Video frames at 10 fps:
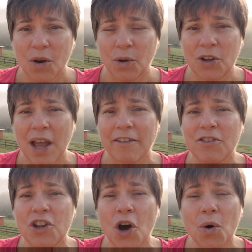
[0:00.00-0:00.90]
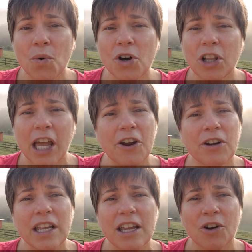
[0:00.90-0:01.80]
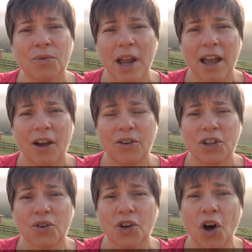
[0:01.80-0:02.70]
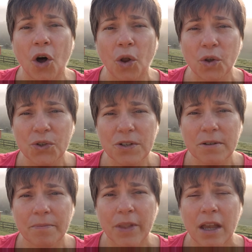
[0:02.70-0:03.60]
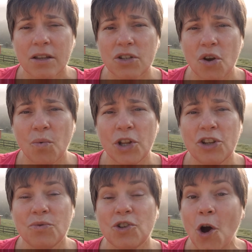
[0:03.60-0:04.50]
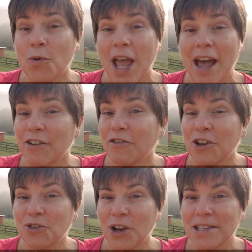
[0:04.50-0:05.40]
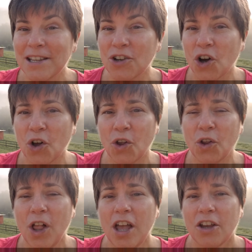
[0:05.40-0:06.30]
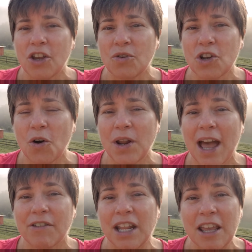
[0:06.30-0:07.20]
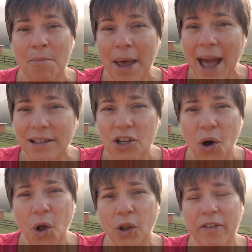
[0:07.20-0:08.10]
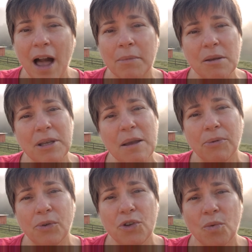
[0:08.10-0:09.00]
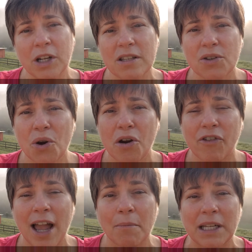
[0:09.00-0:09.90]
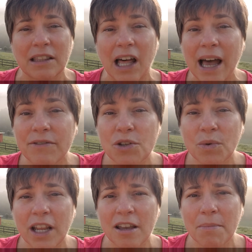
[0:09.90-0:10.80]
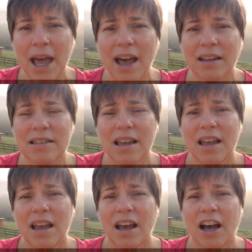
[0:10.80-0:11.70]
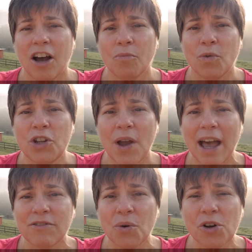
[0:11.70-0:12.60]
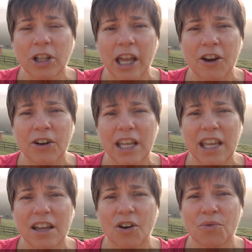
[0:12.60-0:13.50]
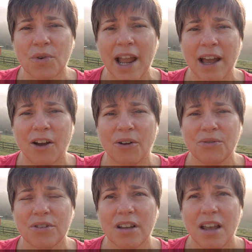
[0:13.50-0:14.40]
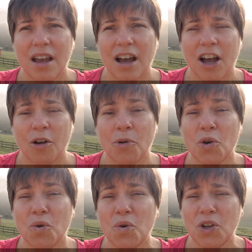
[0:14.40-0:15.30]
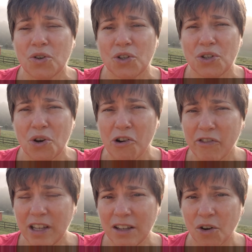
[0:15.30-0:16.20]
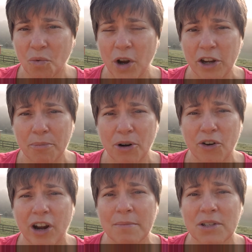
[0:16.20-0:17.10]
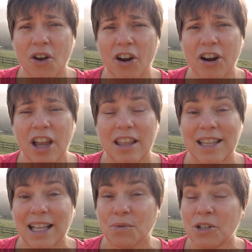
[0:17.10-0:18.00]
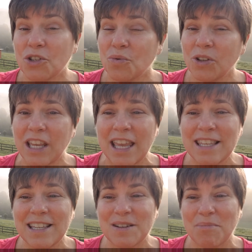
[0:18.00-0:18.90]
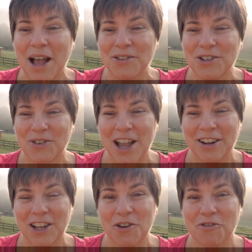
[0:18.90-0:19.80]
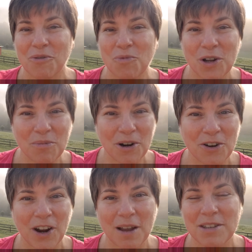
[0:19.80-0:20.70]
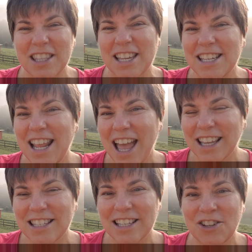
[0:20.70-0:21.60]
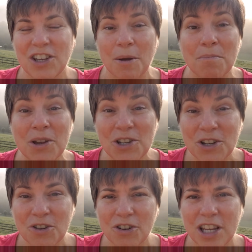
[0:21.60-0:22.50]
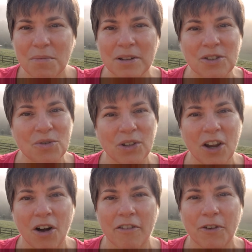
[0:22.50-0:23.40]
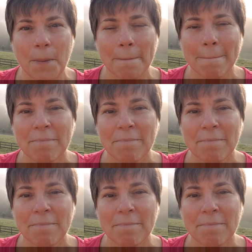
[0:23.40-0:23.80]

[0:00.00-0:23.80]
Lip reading: When you have no clarity around your goals, so when you don't have a fundraising goal, you don't have an impact goal of how many people you want to serve or how many lives you want to impact, when you have no clarity around who you're serving or what your programs are, that's when it's really easy to bounce around and go from one program to the next and you get mission creep and it's really awful.